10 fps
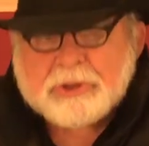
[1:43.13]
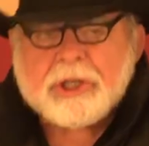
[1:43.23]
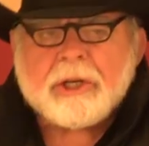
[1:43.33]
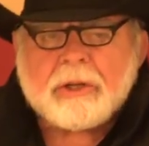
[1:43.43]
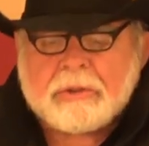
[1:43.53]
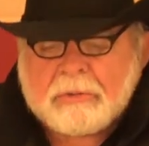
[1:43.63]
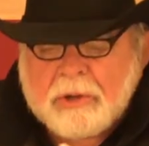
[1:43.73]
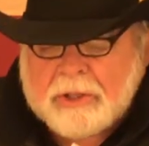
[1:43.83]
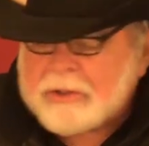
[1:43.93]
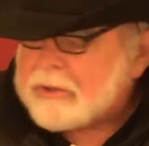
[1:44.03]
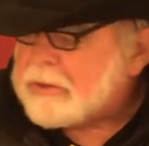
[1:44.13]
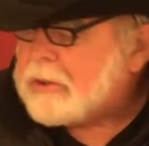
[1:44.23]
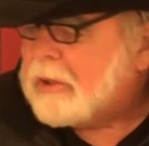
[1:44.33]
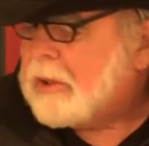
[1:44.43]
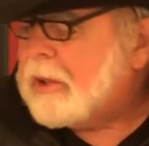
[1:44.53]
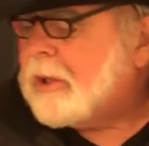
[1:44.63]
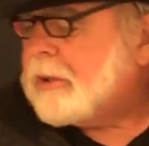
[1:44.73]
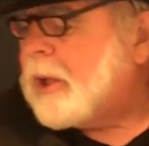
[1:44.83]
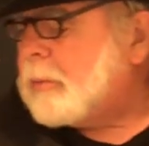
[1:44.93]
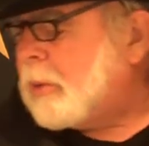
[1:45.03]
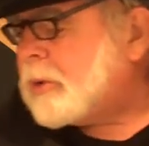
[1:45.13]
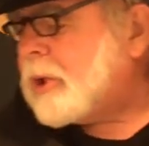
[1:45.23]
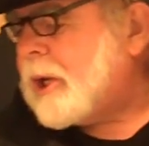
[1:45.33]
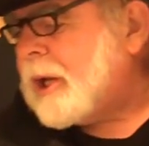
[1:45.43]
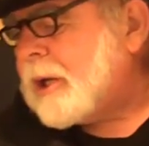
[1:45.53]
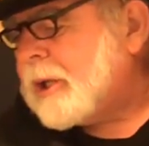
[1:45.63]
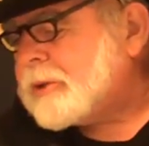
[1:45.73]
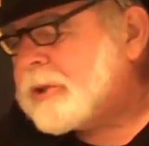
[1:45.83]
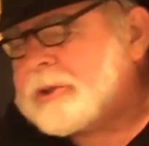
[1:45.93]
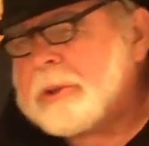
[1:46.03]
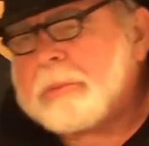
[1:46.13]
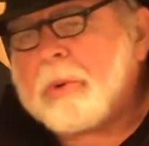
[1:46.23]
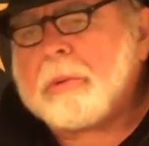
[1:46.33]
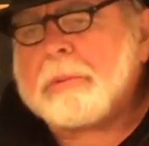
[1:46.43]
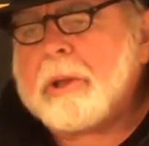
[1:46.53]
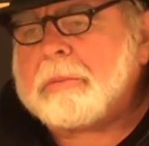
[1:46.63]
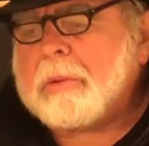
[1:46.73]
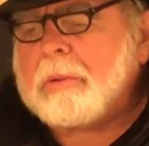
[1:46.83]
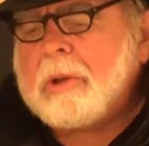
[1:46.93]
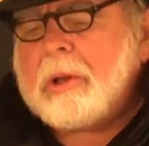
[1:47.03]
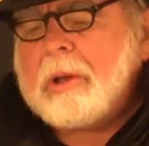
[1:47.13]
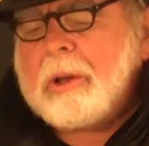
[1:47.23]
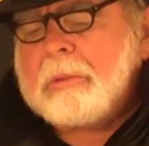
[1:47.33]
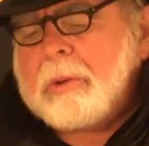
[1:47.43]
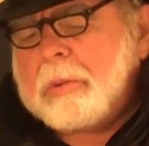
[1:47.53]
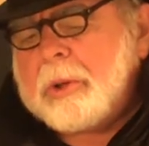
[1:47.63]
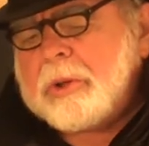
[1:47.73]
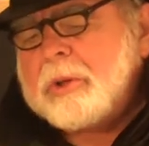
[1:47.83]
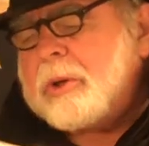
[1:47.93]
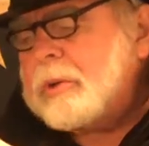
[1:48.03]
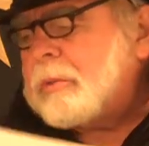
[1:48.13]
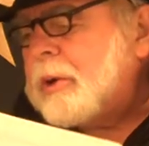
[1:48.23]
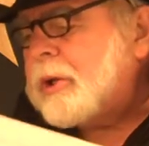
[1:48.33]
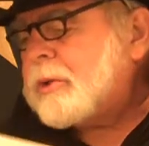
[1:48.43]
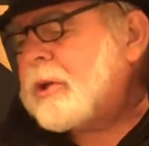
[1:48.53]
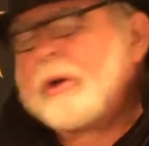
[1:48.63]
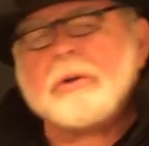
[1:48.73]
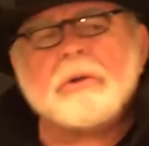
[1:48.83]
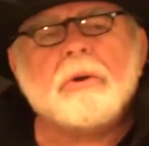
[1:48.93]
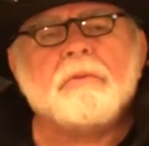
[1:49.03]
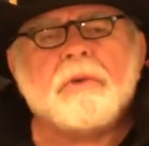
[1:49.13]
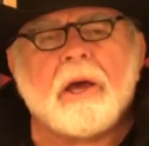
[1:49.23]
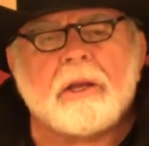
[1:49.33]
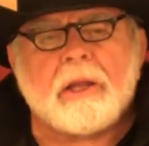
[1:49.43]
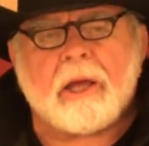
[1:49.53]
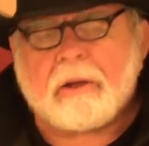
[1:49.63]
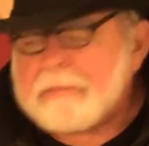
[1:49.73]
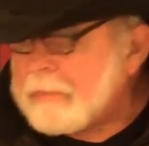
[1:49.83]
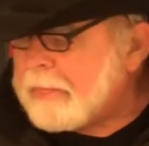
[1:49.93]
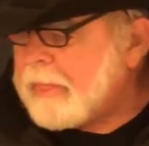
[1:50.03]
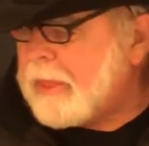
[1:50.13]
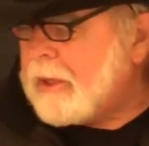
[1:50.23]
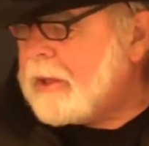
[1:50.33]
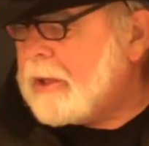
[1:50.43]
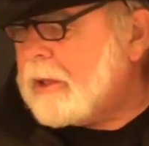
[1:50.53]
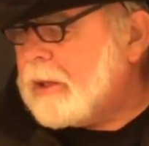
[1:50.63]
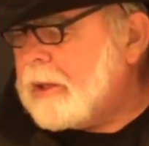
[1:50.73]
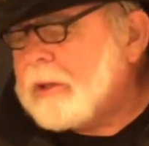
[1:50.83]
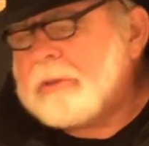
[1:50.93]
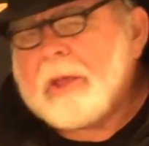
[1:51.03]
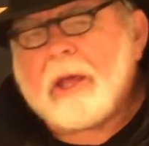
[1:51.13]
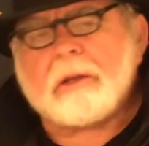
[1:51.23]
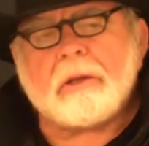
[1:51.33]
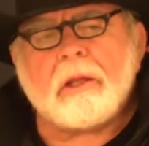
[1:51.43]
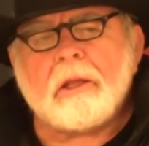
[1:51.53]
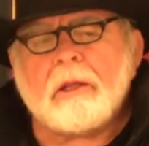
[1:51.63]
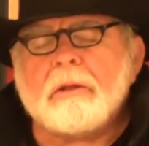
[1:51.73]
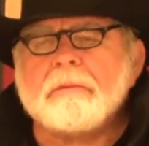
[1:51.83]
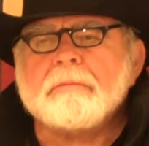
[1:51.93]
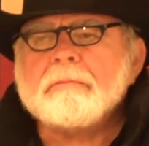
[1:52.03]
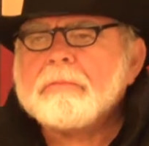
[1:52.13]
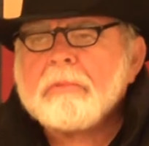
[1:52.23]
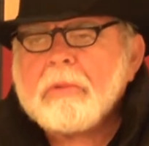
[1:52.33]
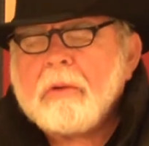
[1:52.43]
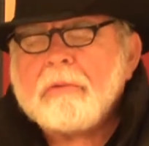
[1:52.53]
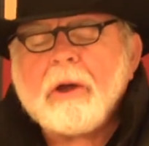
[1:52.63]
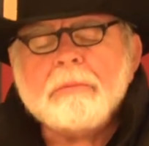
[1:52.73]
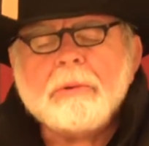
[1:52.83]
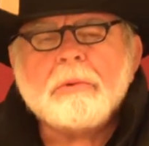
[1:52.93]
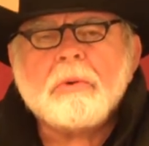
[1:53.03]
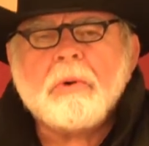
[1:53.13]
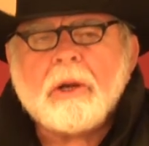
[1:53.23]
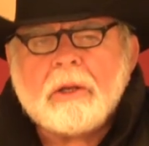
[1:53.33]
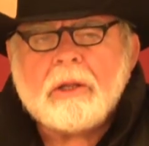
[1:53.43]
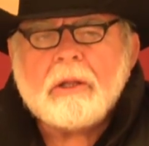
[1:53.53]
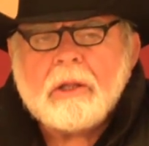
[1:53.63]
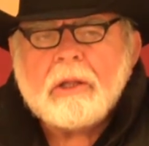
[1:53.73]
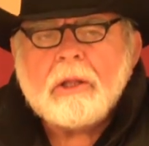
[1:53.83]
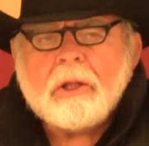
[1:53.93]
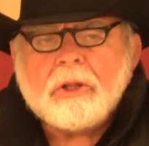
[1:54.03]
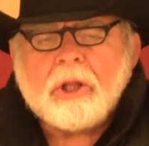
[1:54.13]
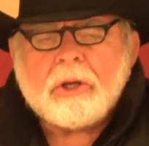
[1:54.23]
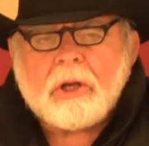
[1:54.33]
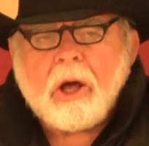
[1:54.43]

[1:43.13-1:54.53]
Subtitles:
of the richest. They want to tell us it's the poor people. But when you do the research, you'll find out that if I remember correctly, the